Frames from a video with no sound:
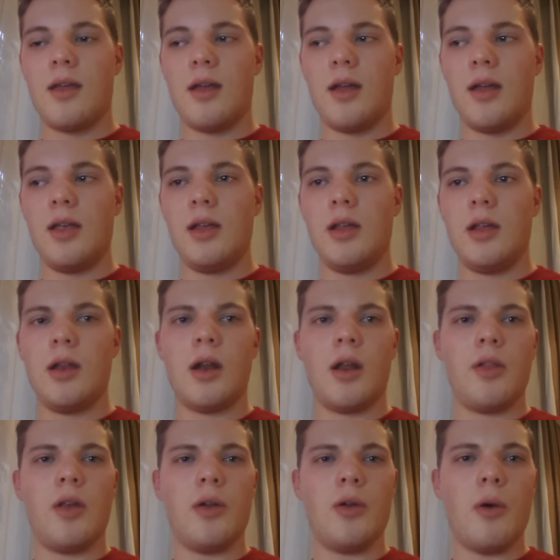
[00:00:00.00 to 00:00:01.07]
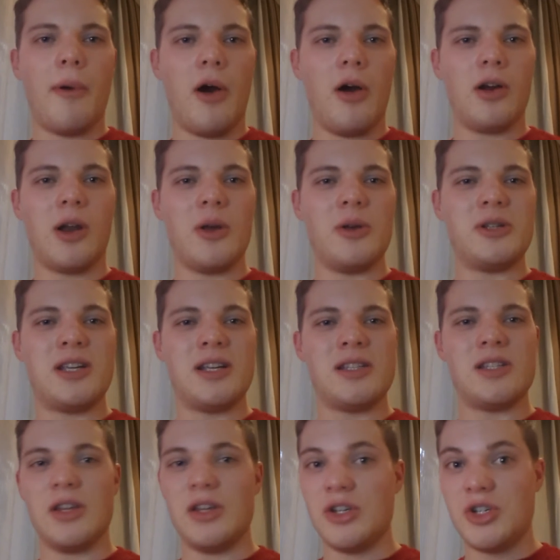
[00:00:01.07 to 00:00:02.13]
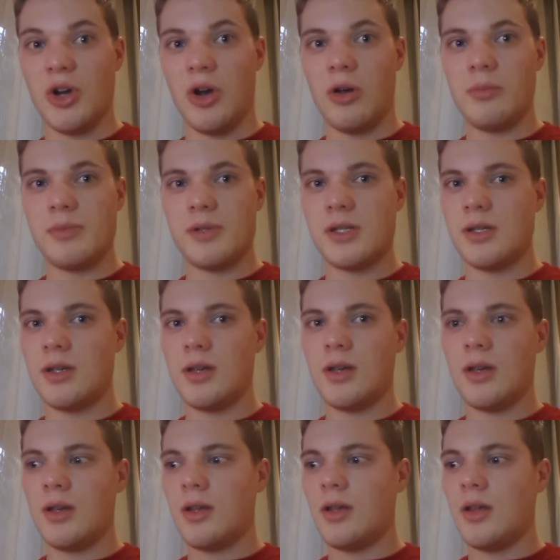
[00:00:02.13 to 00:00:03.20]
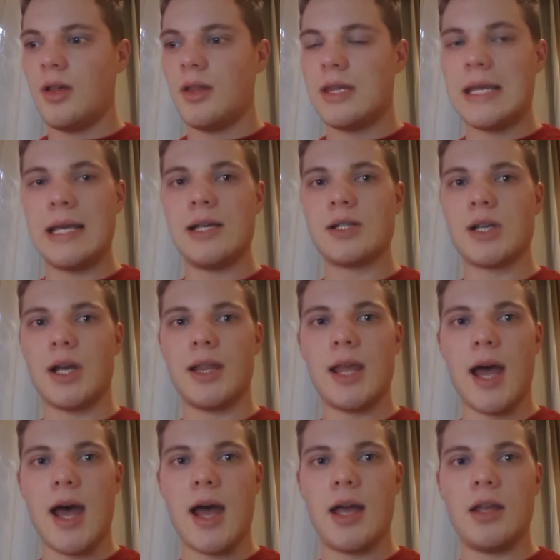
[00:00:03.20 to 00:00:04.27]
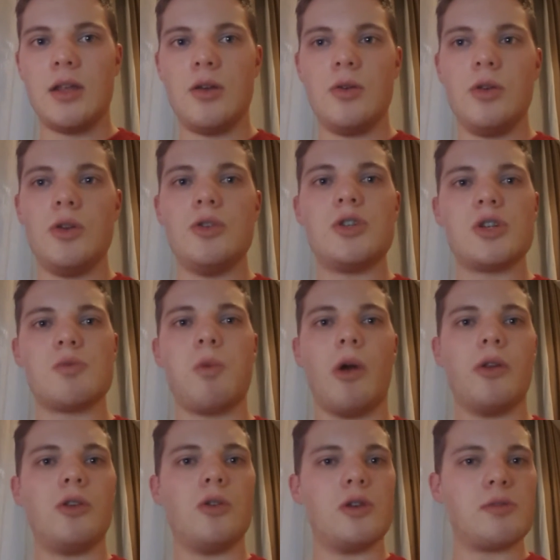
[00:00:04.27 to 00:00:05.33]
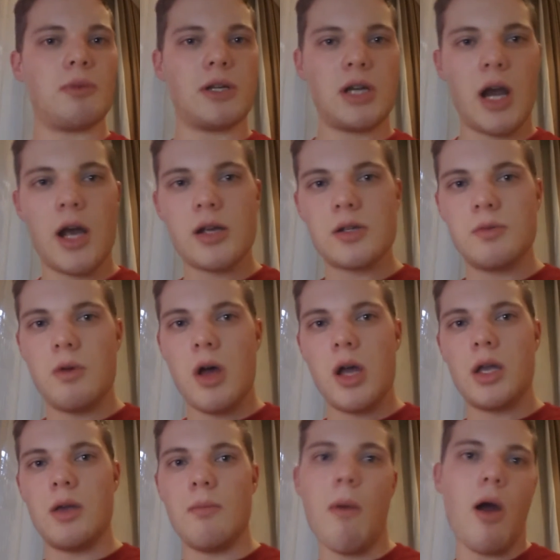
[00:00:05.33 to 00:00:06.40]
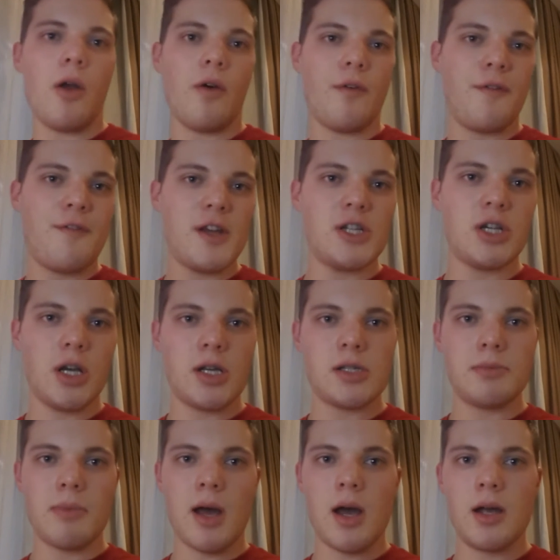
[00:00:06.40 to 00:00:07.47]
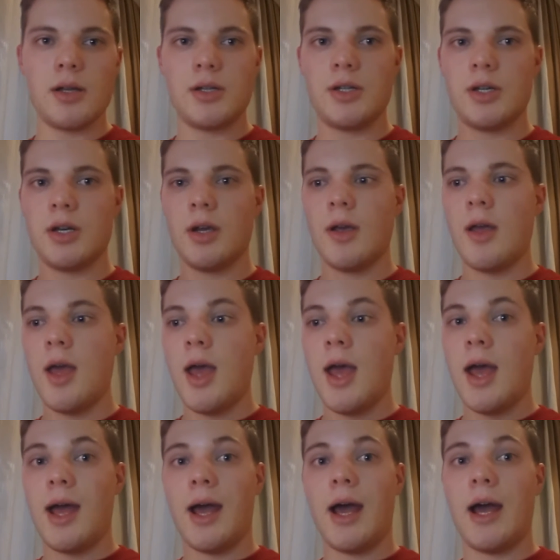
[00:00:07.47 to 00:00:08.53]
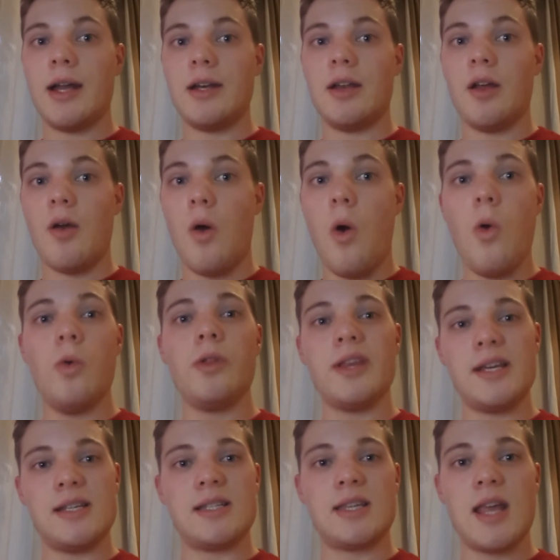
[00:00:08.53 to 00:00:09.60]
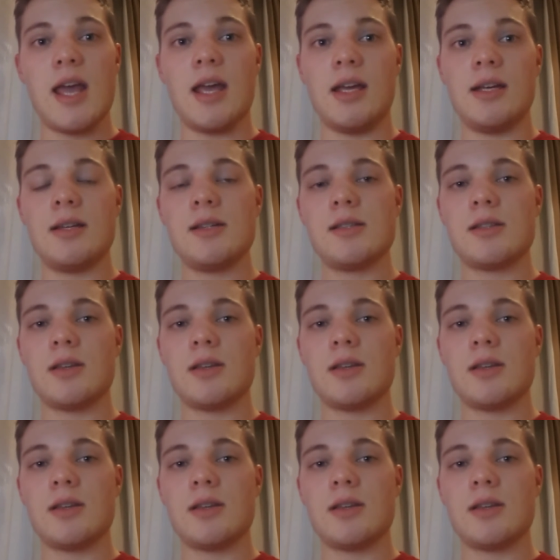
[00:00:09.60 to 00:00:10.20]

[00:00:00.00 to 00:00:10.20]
you know, you'll park closer to the shops, things like that, and you, you just won't do as much housework, you might not fidget as much, and all these things